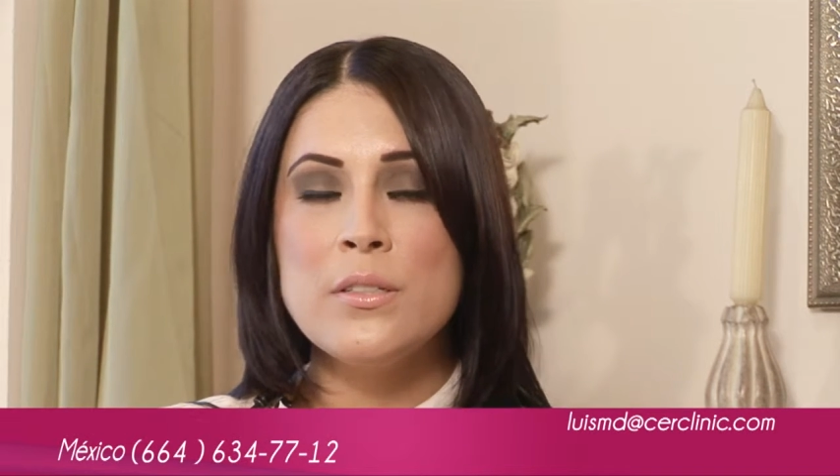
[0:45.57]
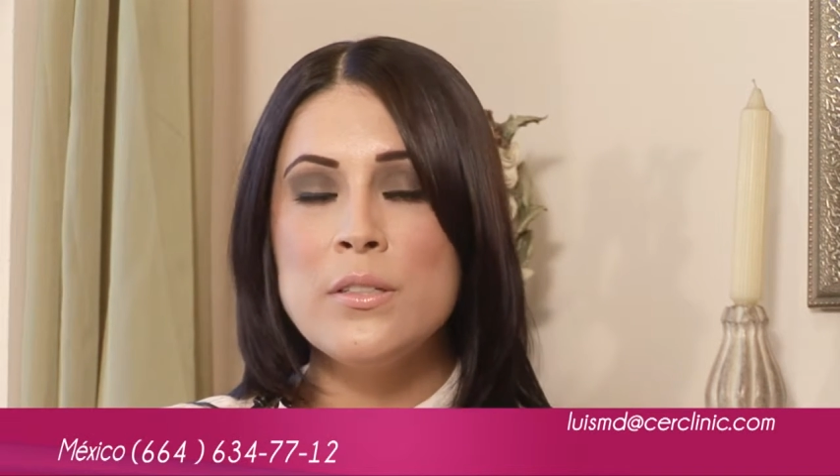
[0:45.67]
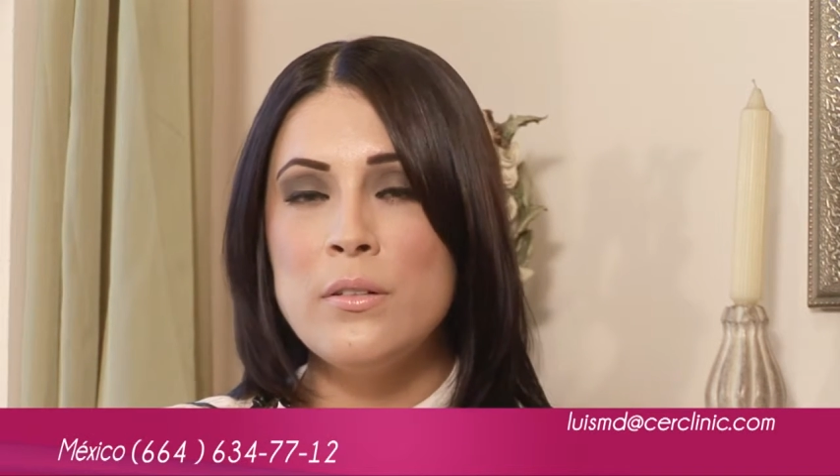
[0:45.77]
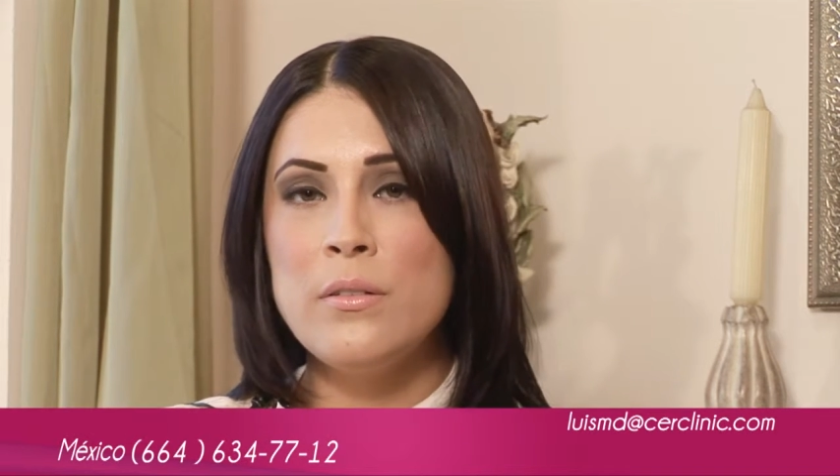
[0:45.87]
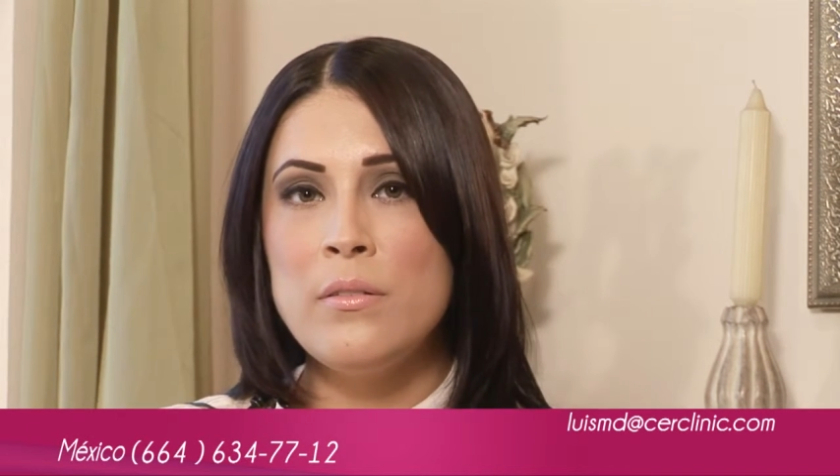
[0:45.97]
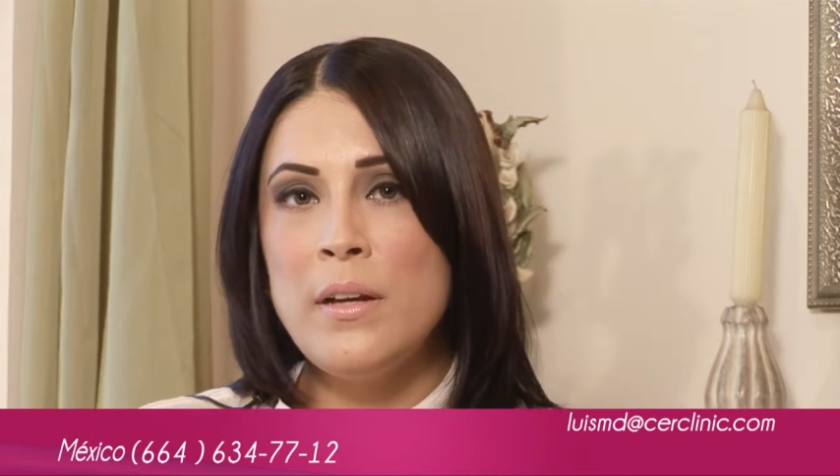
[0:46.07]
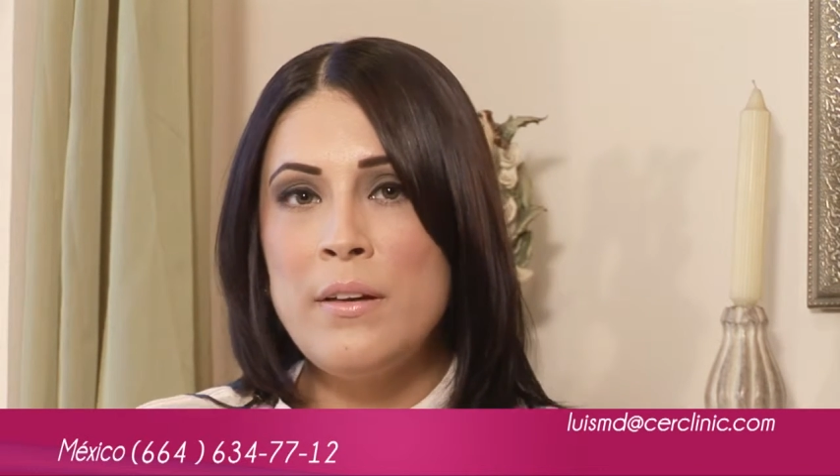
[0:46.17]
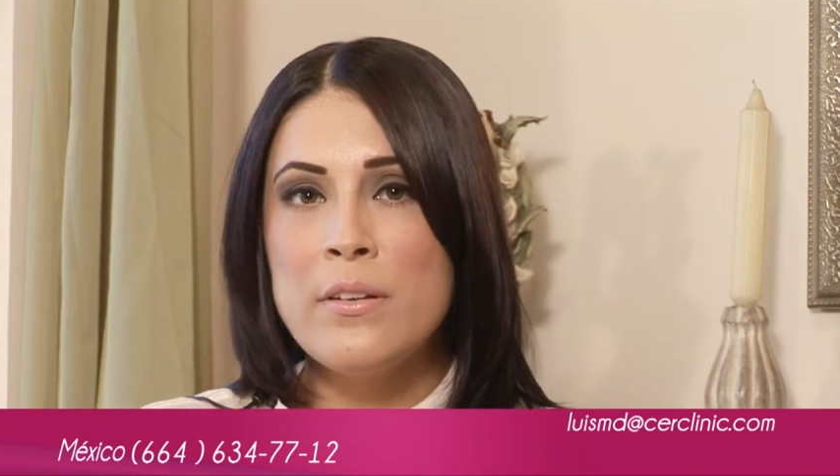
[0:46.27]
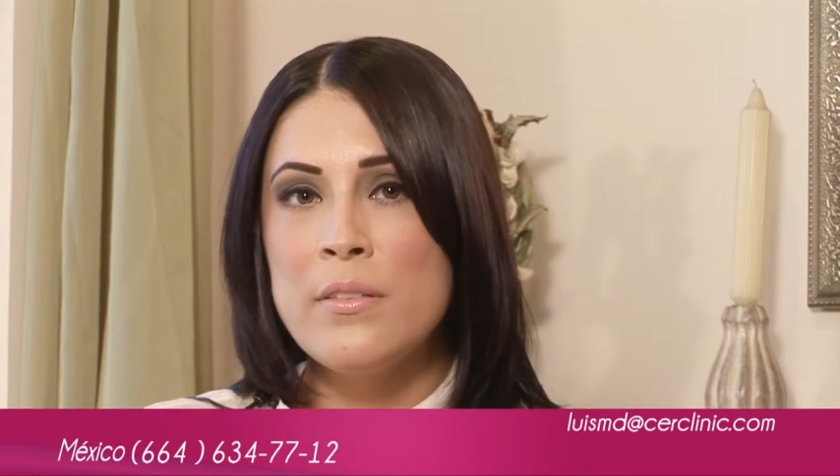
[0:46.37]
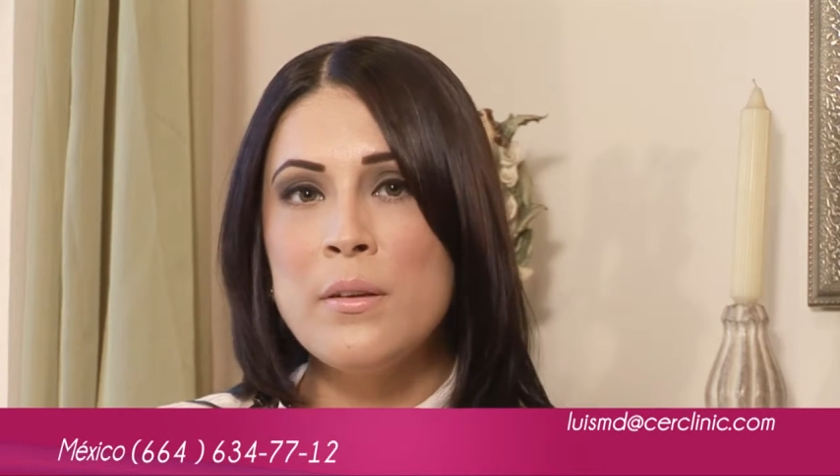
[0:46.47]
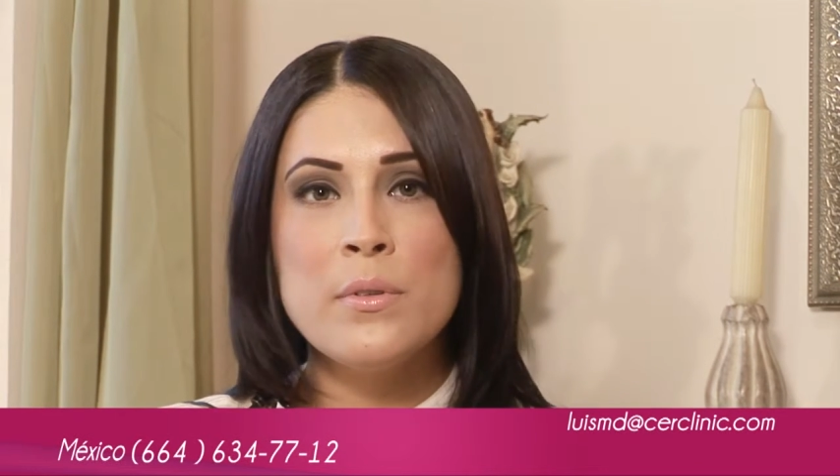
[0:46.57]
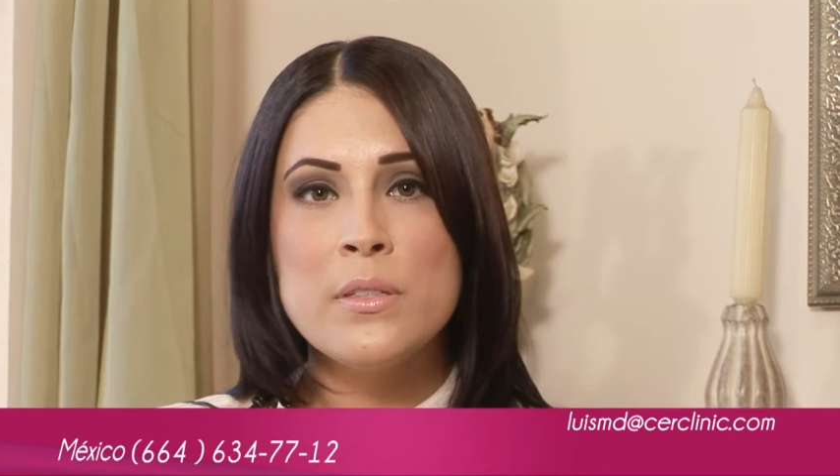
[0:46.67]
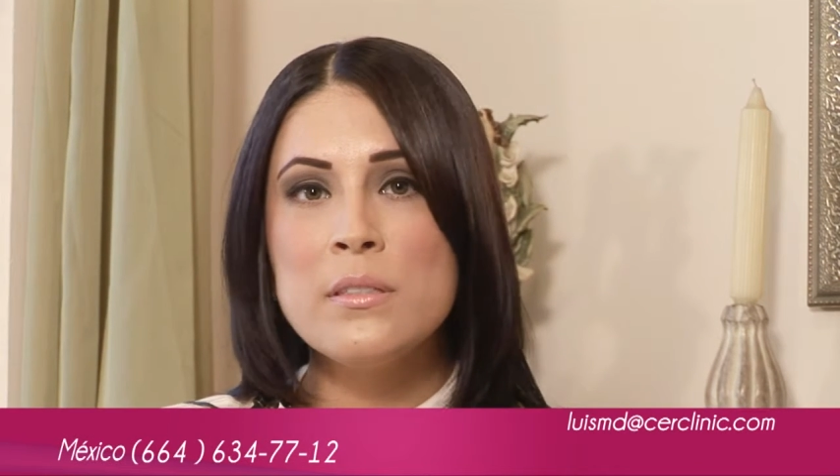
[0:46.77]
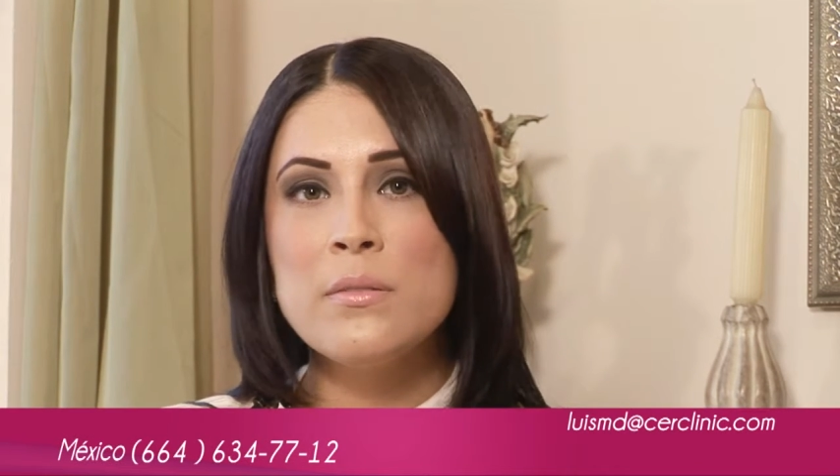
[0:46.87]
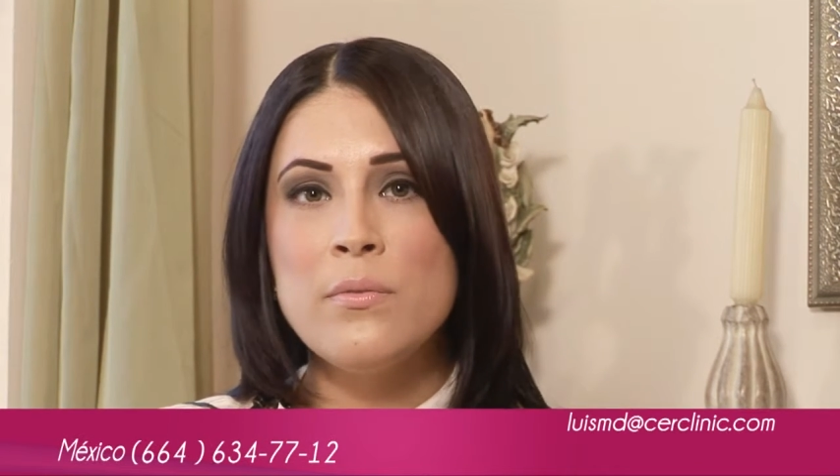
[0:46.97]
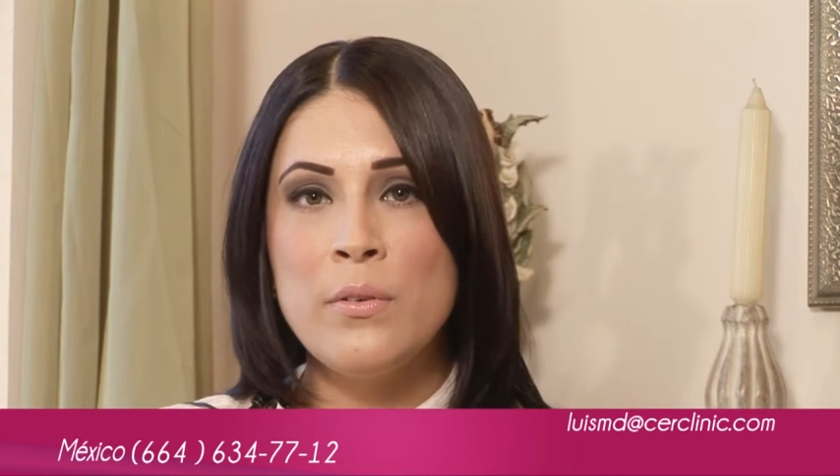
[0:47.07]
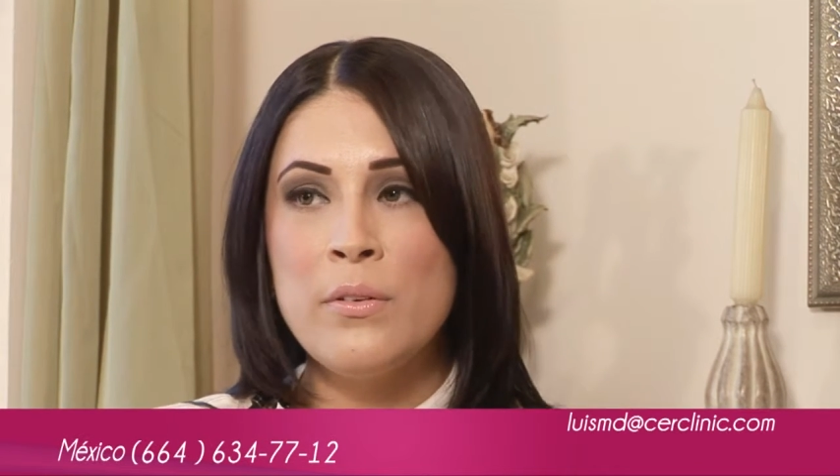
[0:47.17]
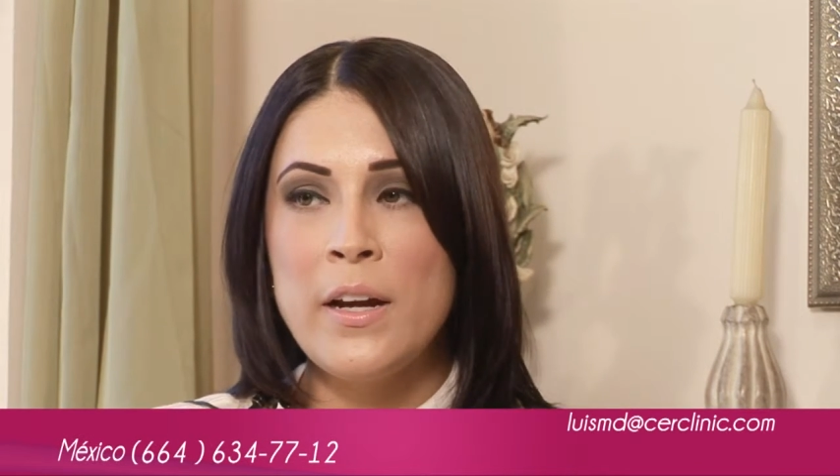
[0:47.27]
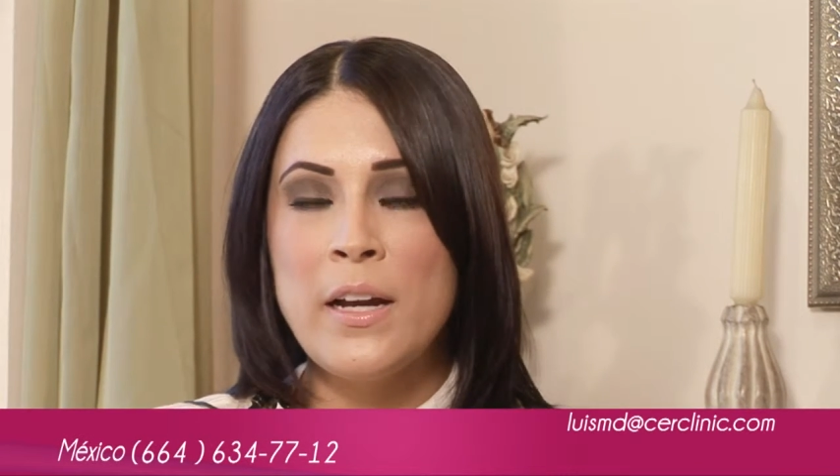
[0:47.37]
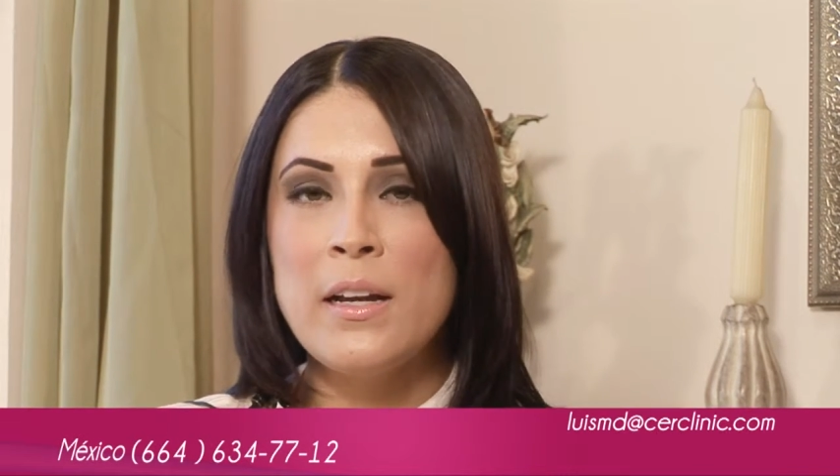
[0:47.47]
so everything was
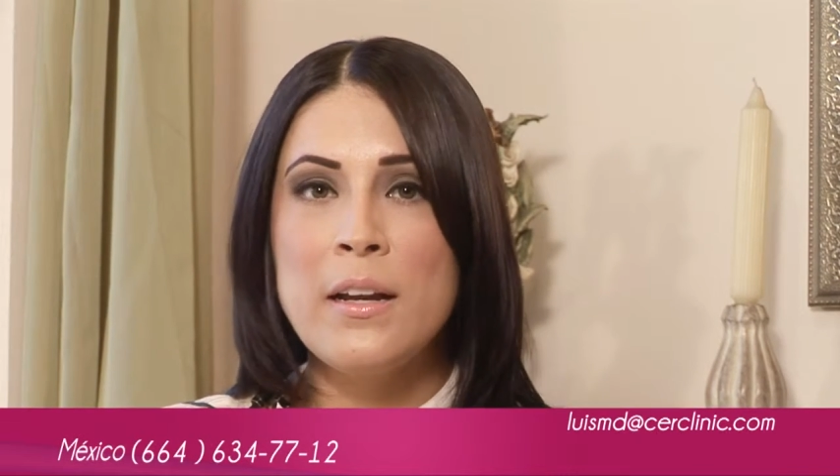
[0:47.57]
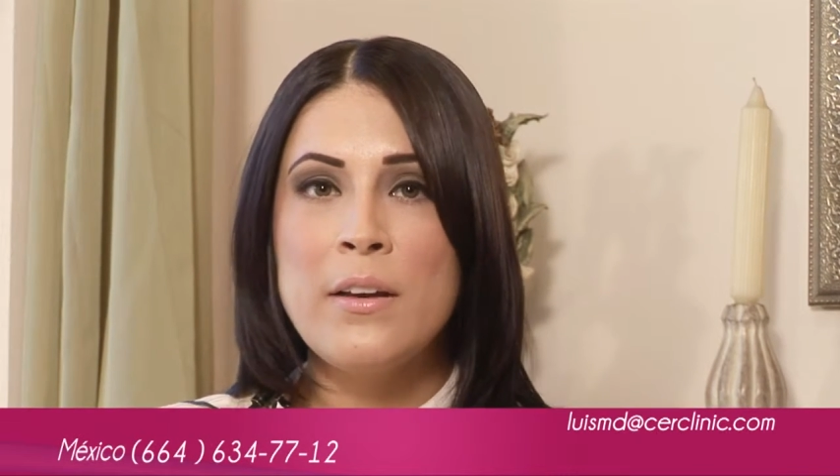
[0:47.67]
great.